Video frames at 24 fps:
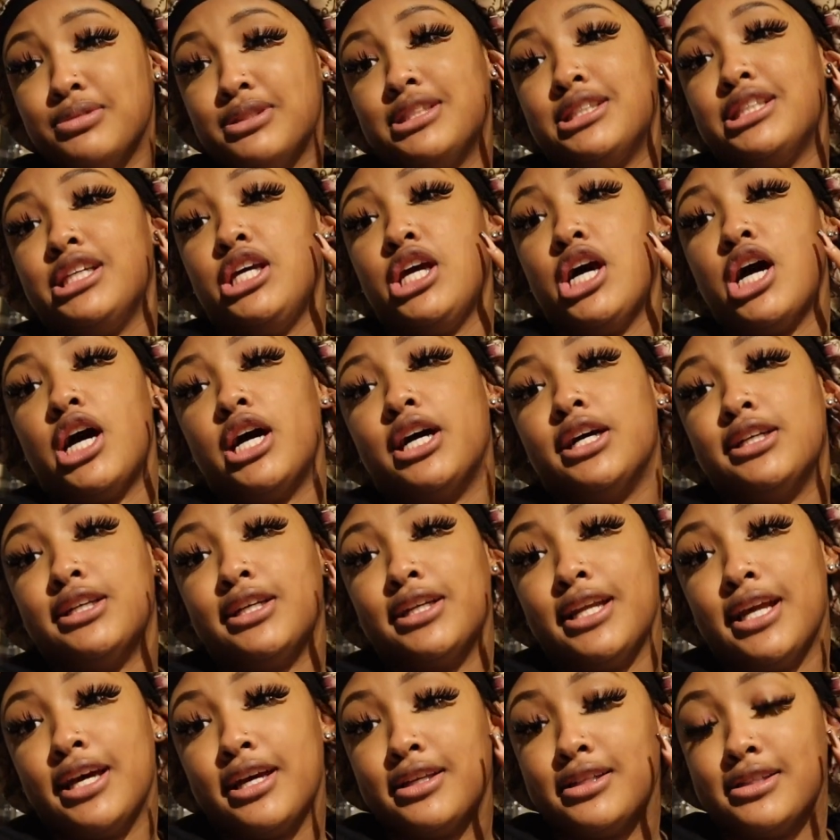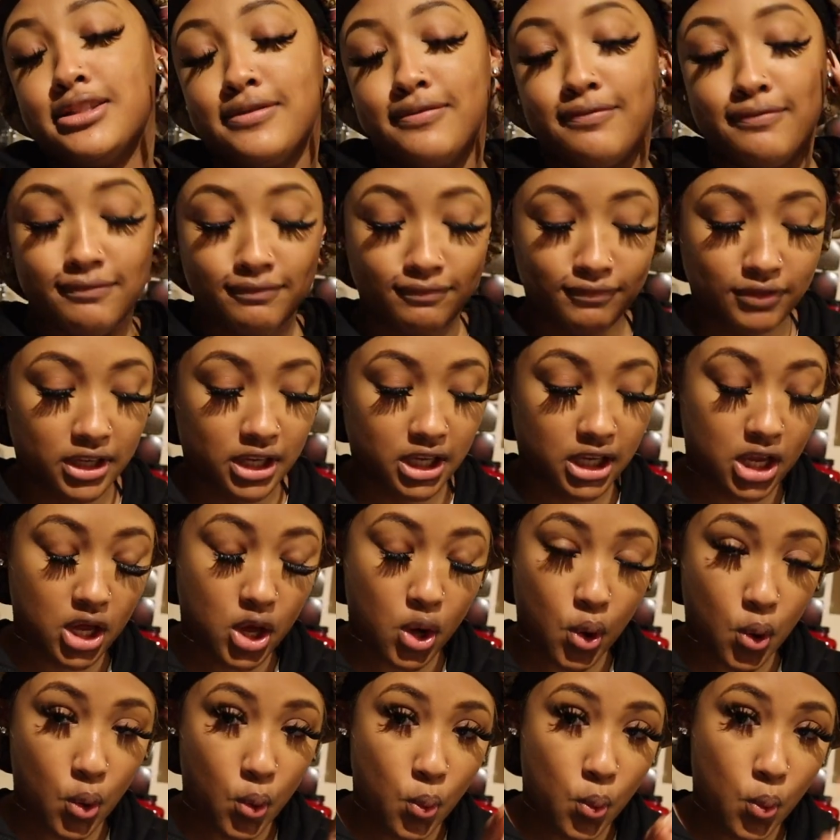See y'all in the next
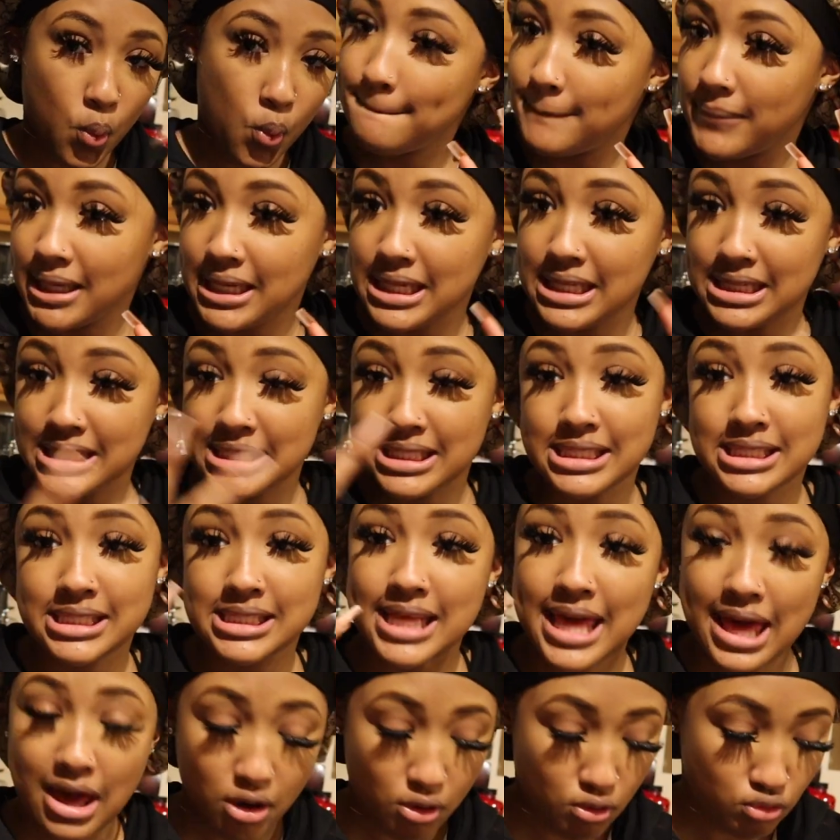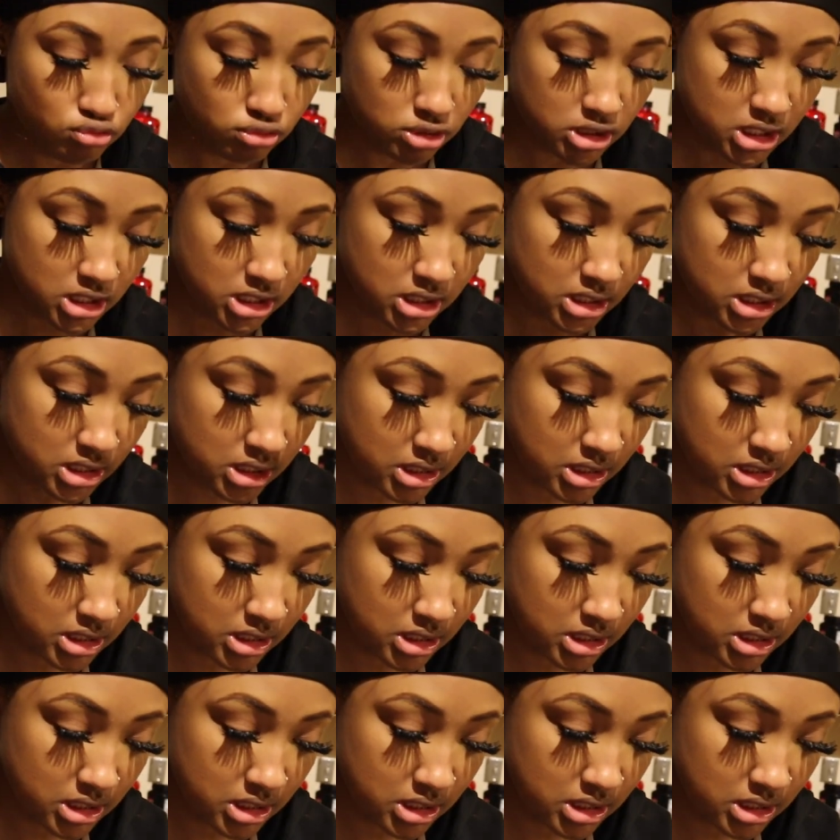video. Peace out.